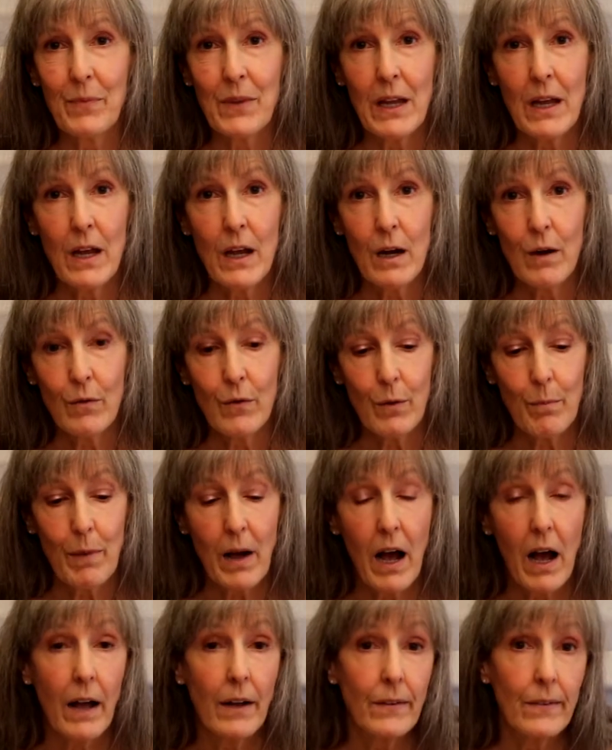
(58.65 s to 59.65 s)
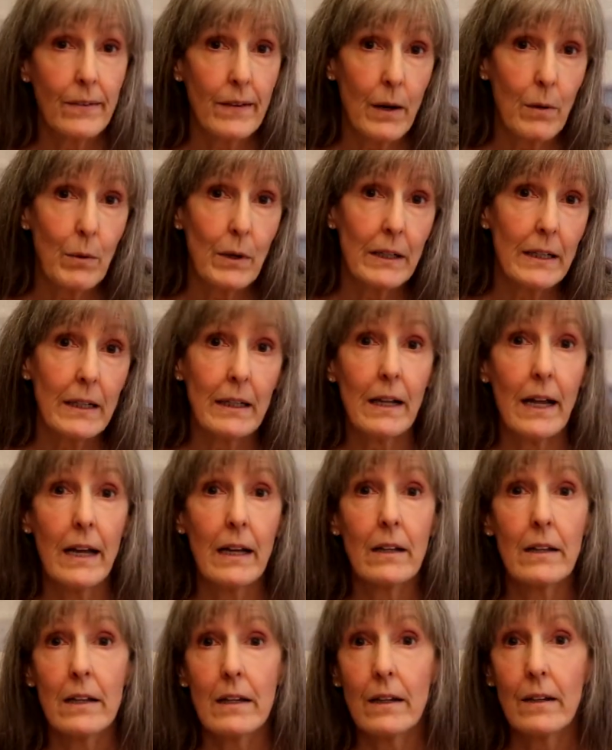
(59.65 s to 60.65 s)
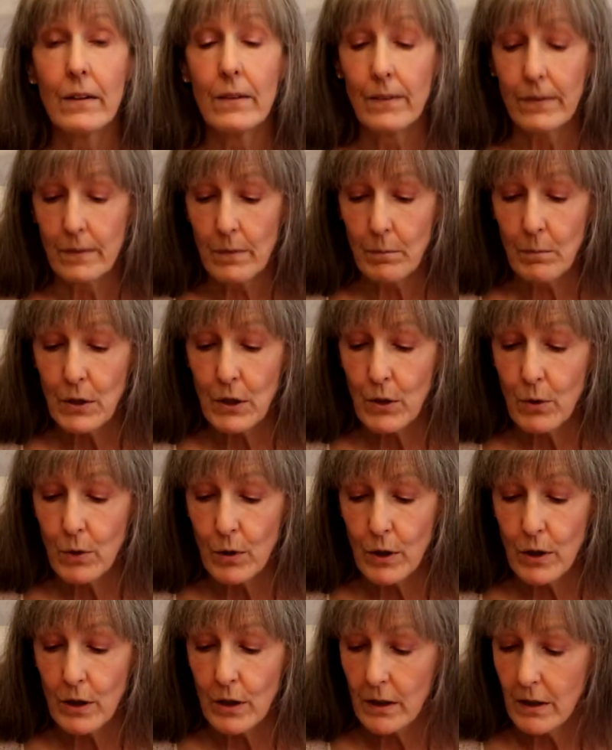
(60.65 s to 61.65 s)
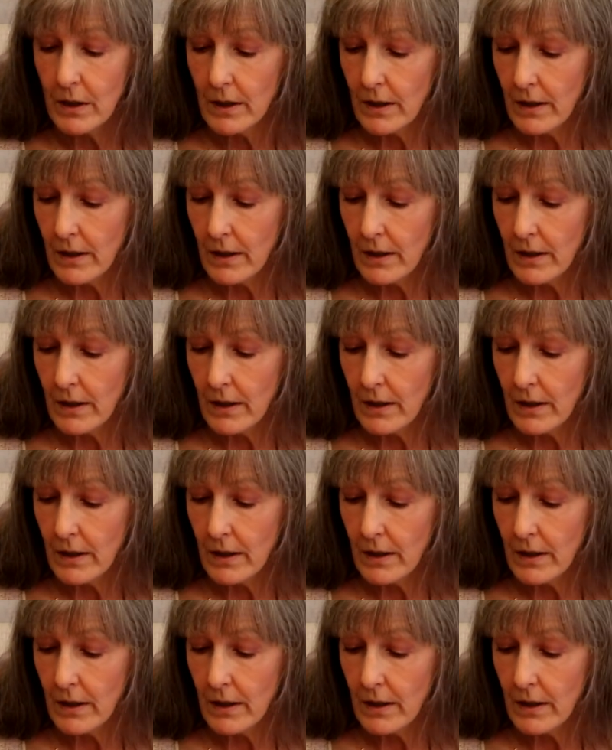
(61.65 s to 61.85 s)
for pots, I really like these manure